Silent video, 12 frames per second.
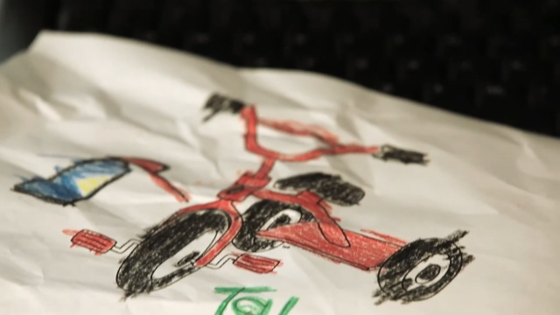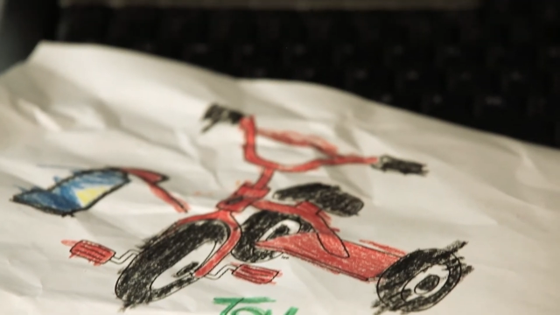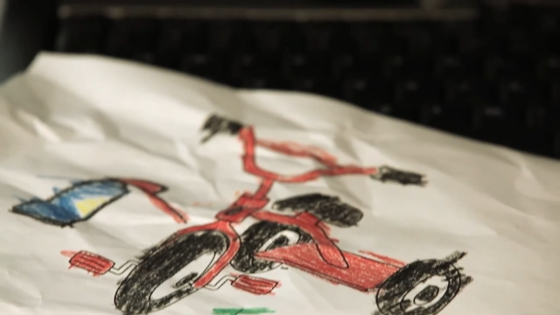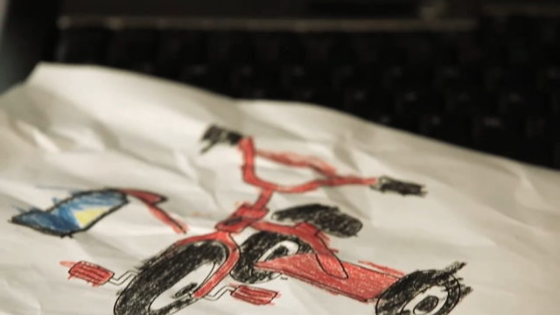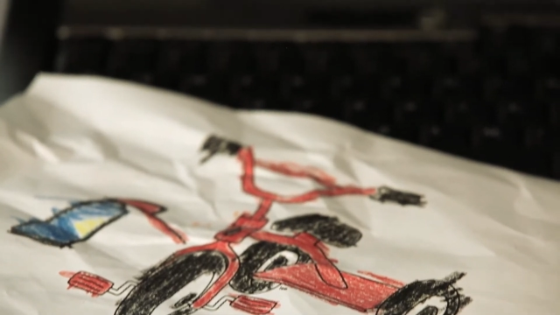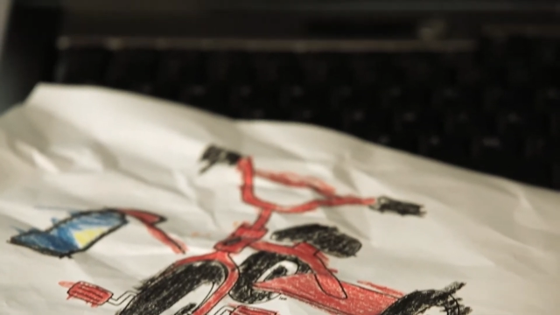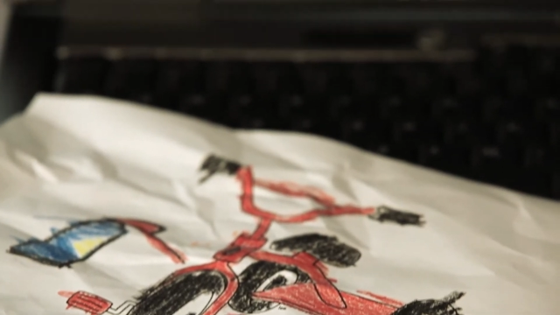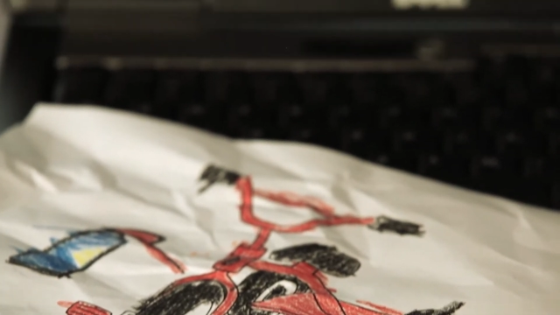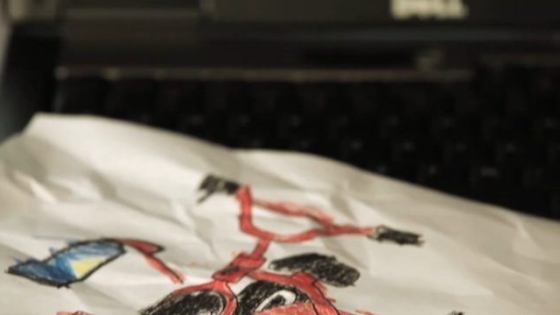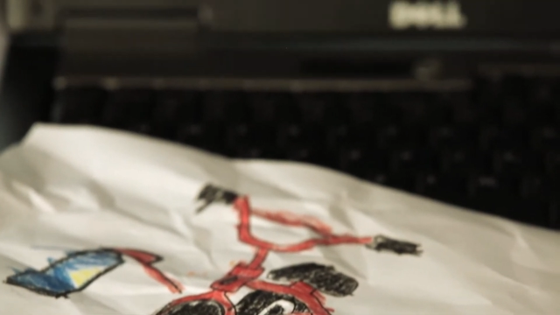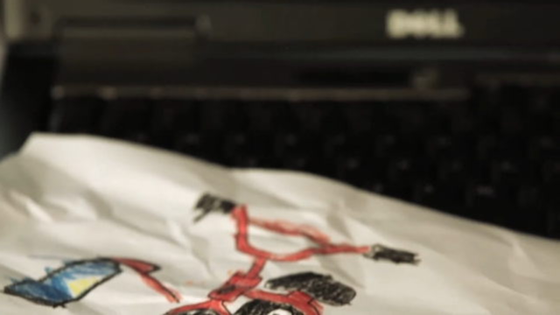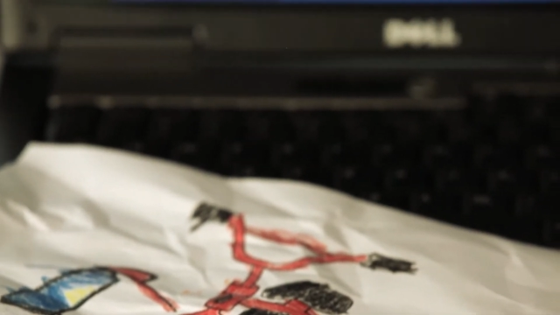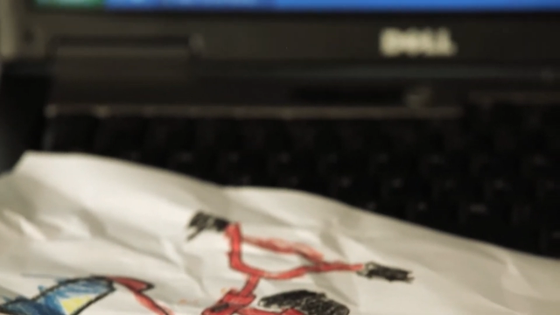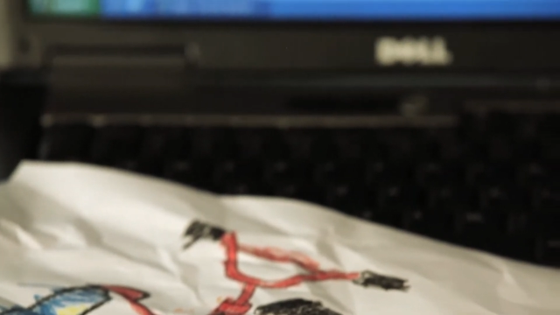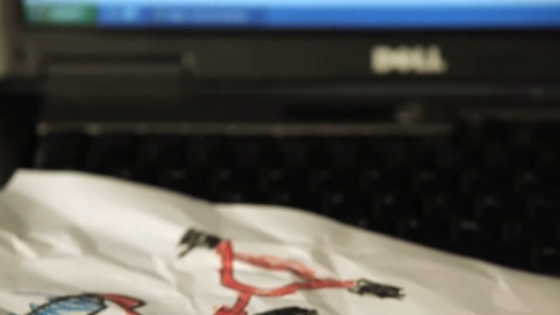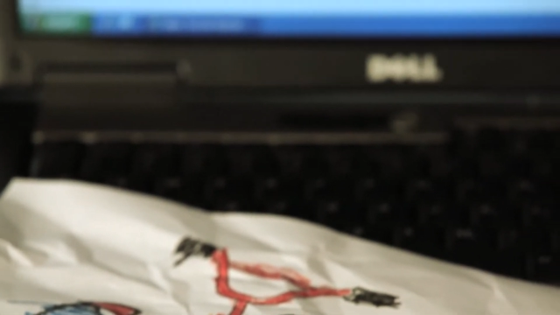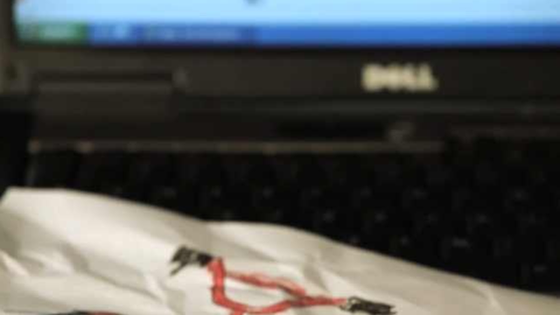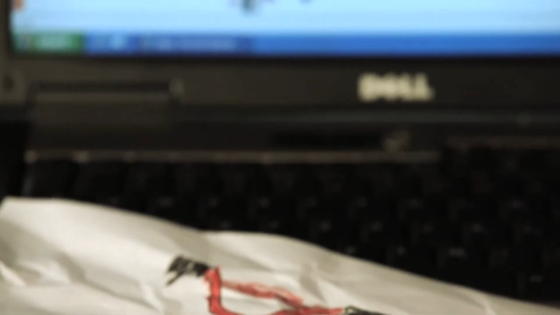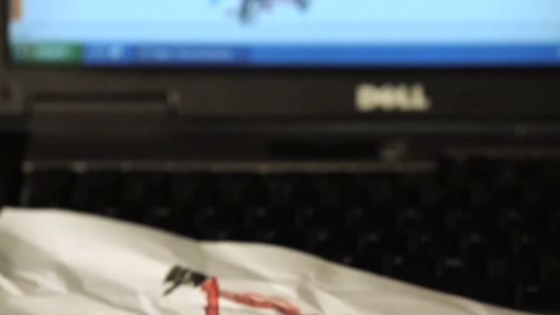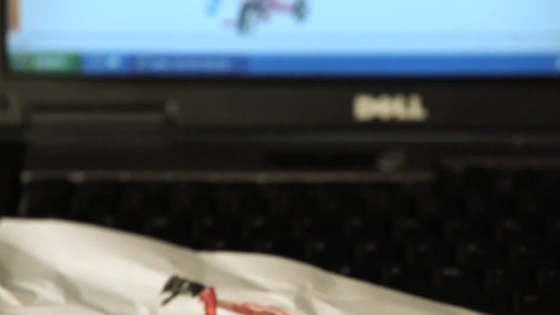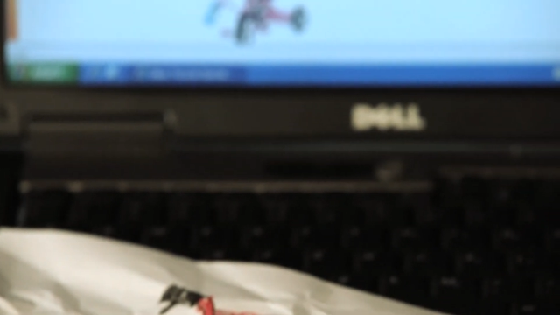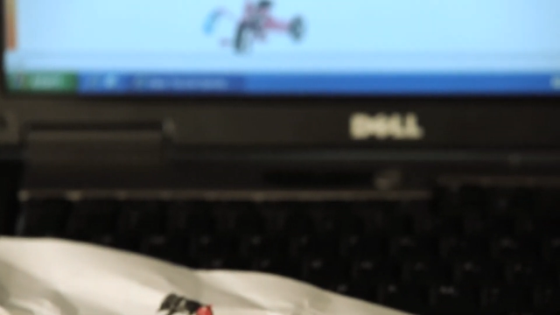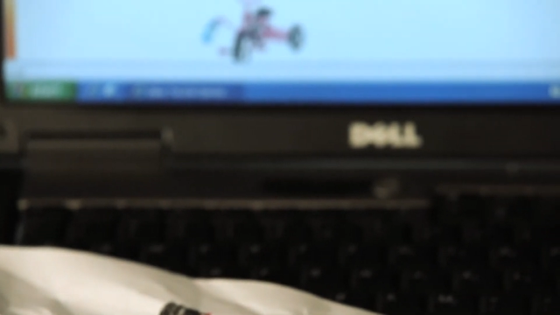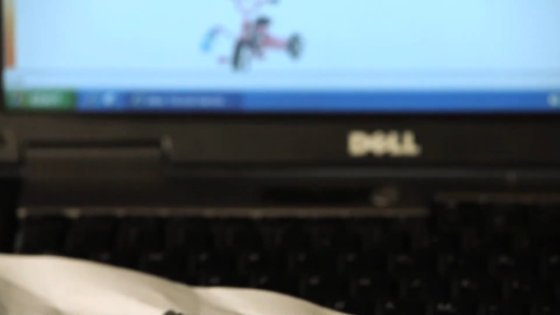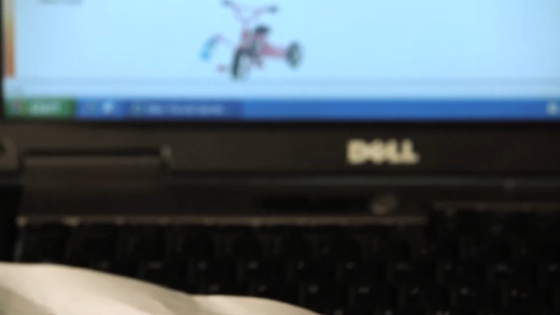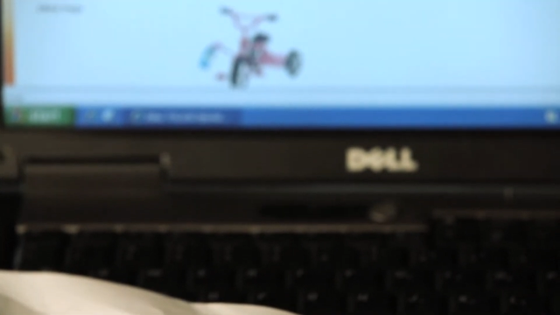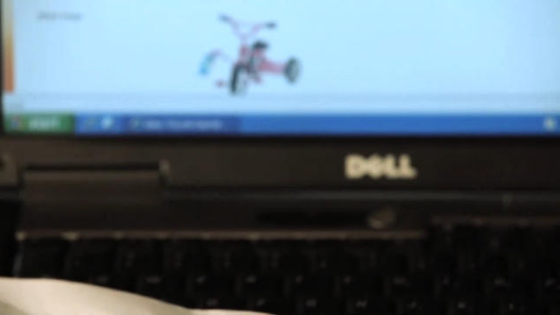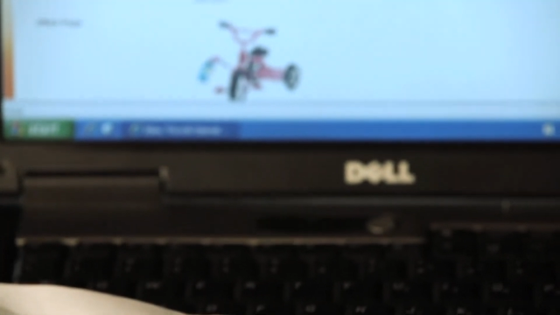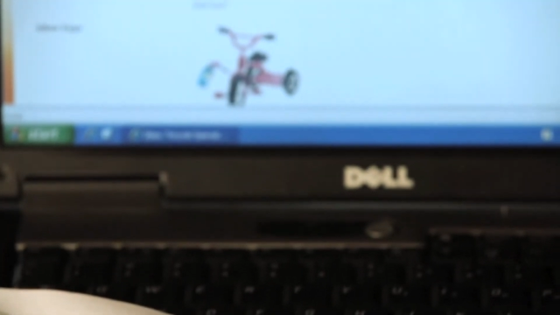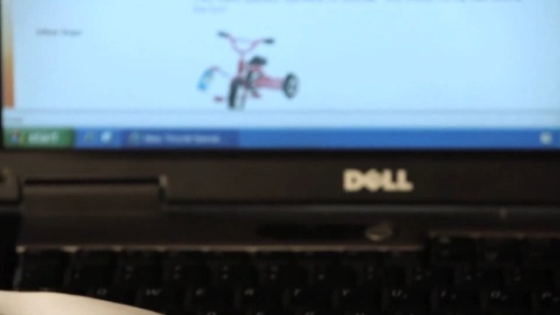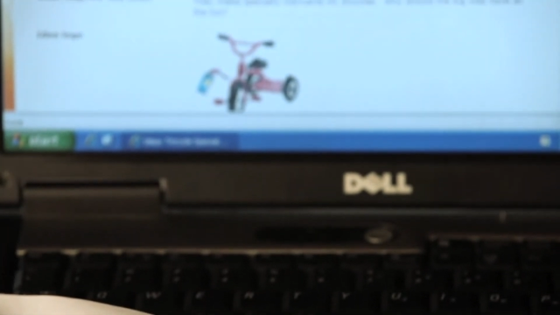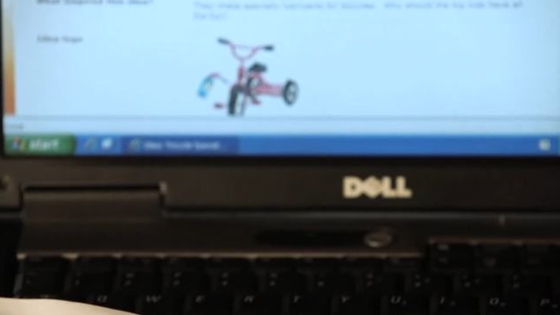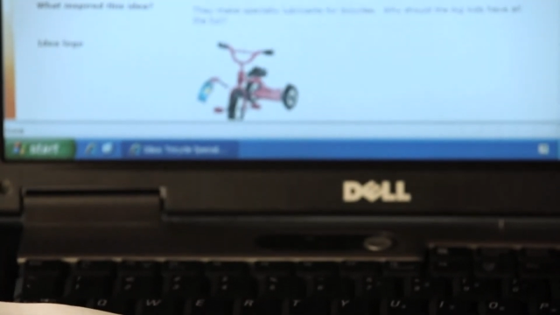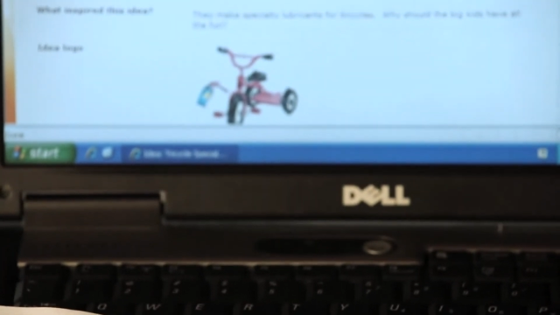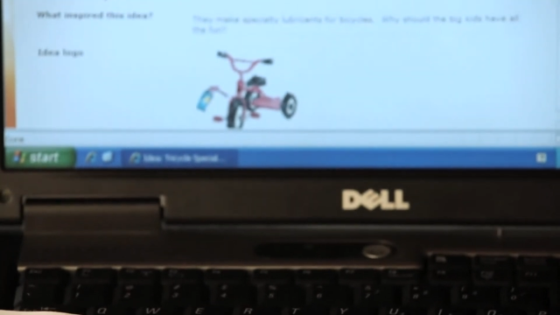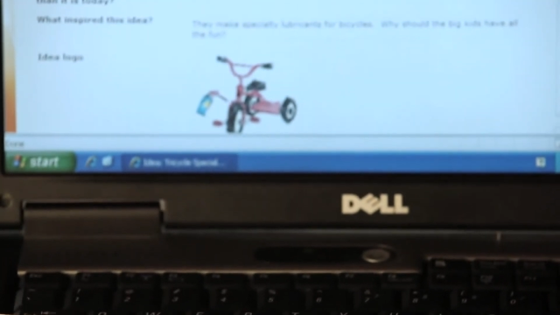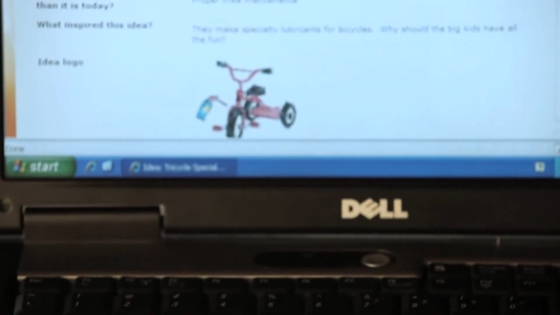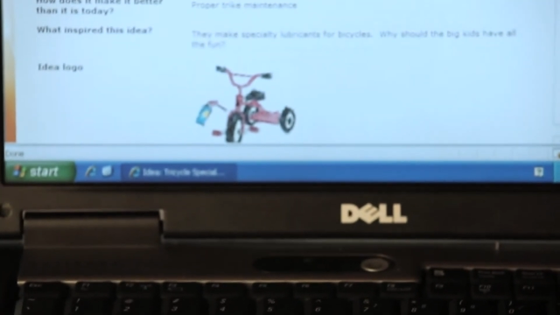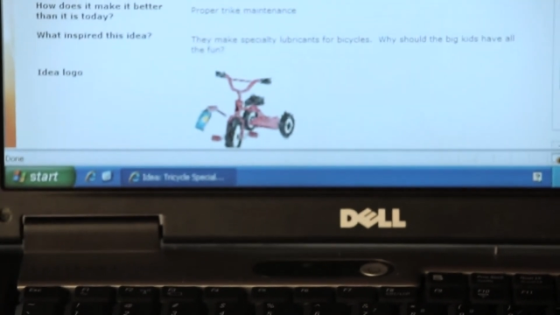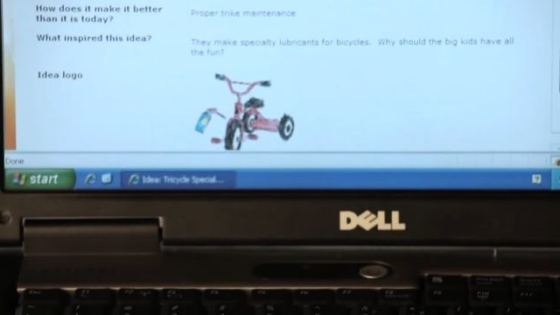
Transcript: (no speaker visible)